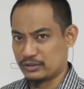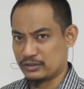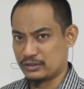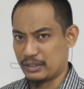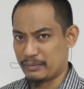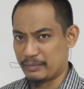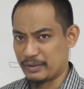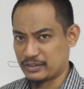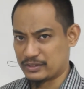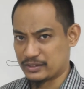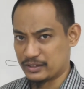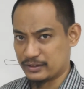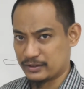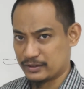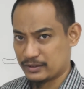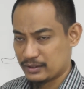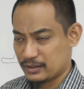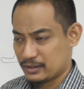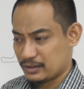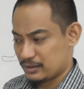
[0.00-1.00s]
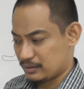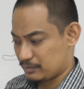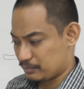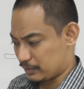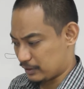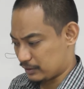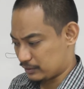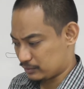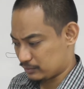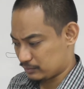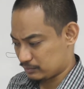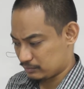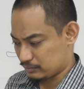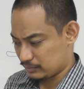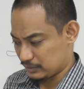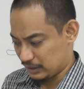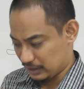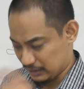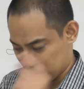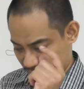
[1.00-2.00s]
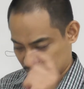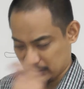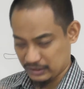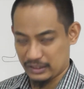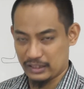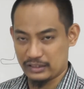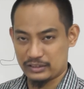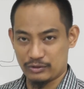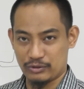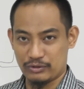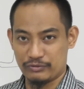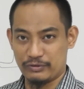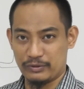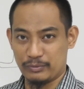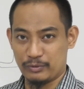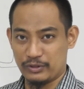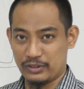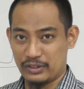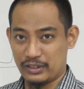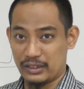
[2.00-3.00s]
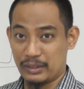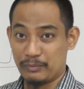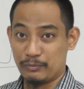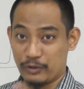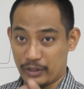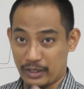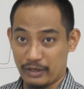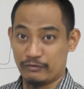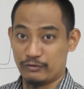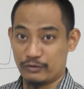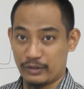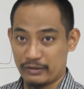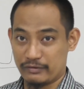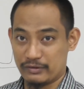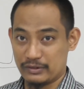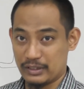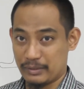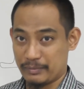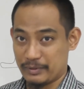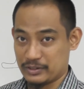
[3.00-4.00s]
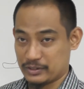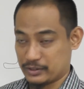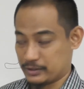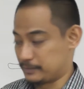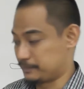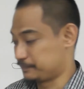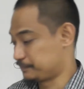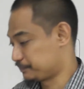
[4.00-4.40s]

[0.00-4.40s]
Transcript: the dimension, but in actual free body diagram you have to have the dimension.